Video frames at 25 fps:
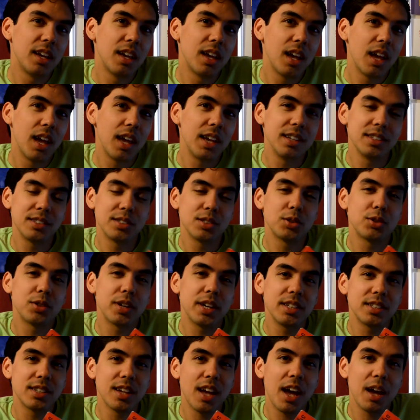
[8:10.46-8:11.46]
And it's a
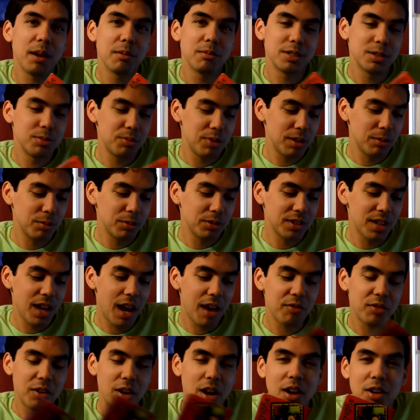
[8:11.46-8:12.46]
great time to be able to
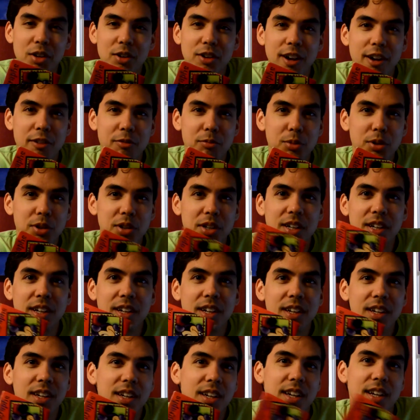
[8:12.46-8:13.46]
have an autograph book,
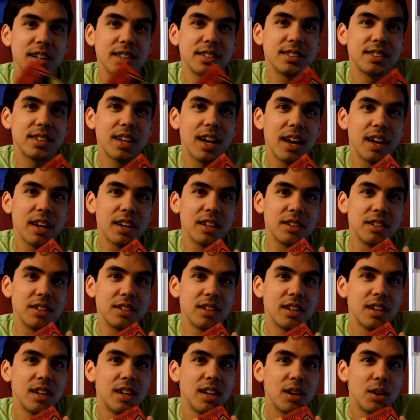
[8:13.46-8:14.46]
get it signed,
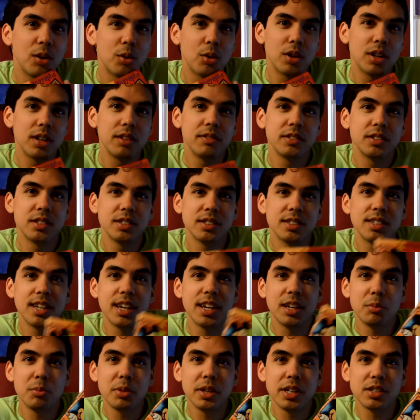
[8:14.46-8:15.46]
or even just take
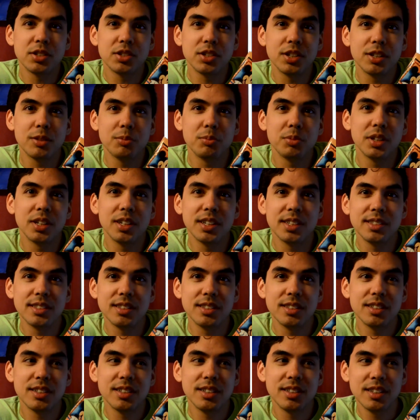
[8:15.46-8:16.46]
a picture, because
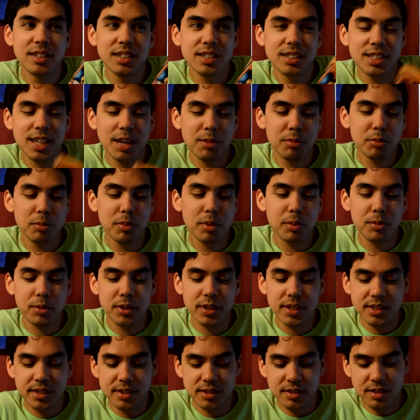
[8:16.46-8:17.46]
these type of
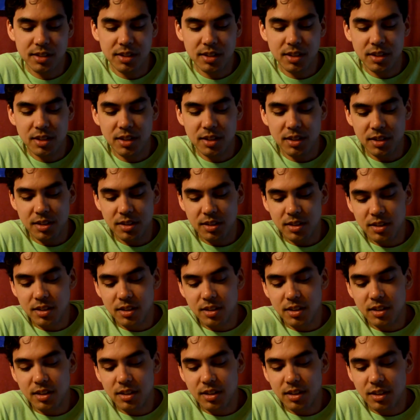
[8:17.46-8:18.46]
memories,
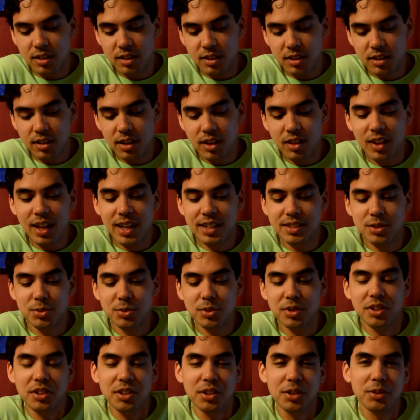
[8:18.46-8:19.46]
they last
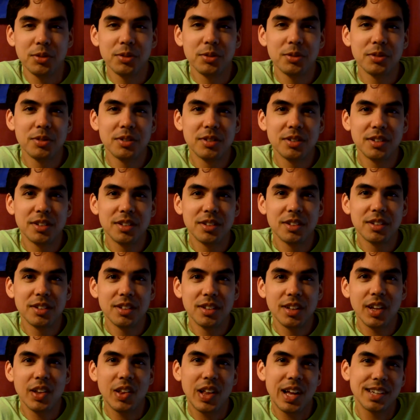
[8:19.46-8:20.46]
with you.
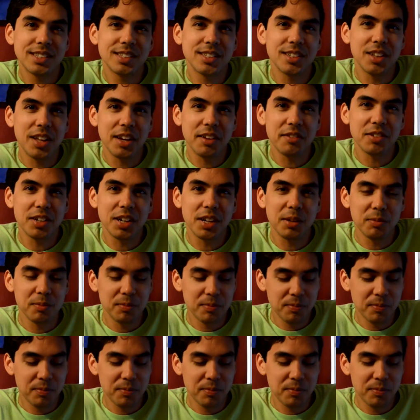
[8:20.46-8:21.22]
They last a lifetime.